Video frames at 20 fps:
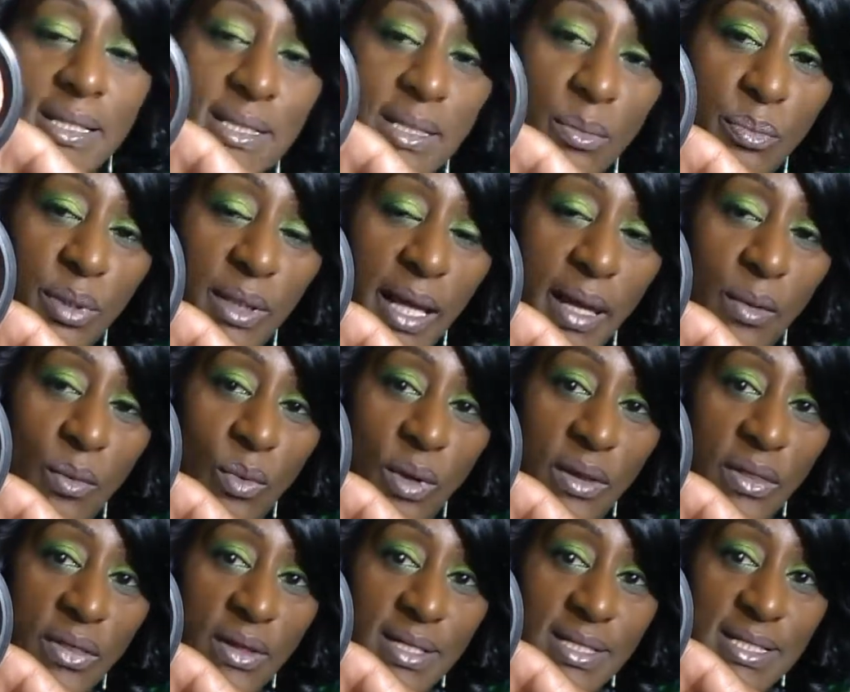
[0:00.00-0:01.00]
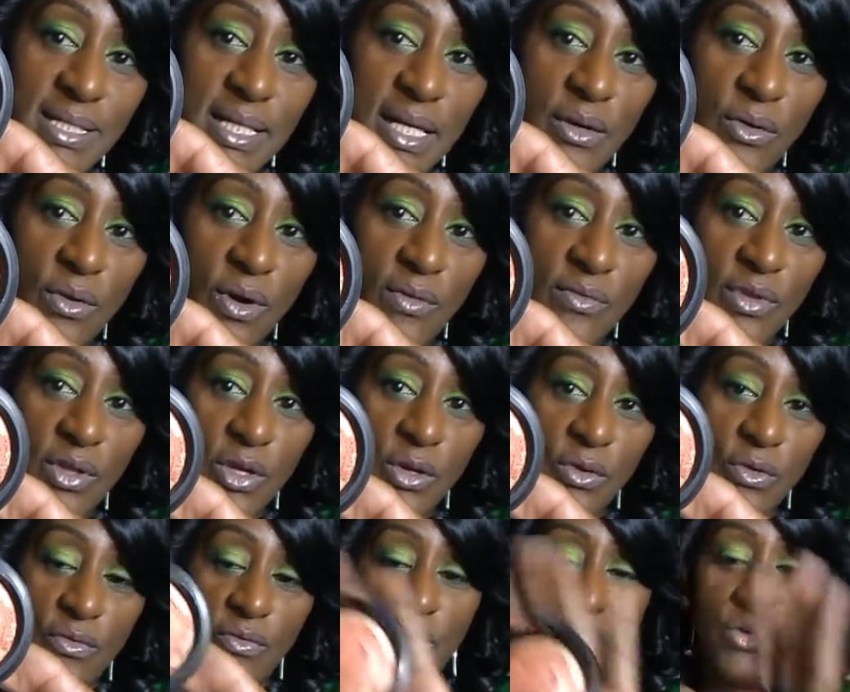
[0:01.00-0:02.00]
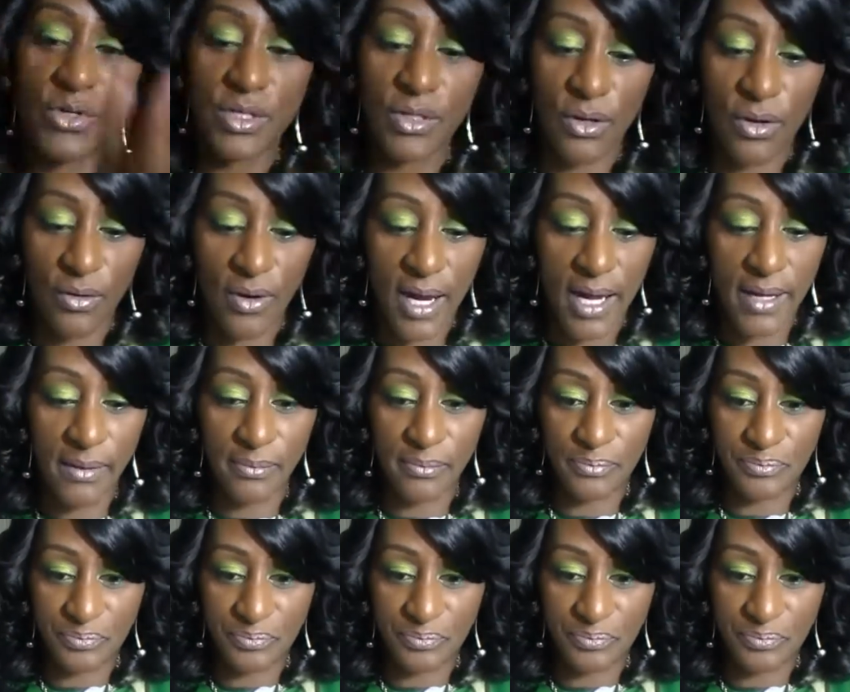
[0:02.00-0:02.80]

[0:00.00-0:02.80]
to play with Center of the Universe. Alright,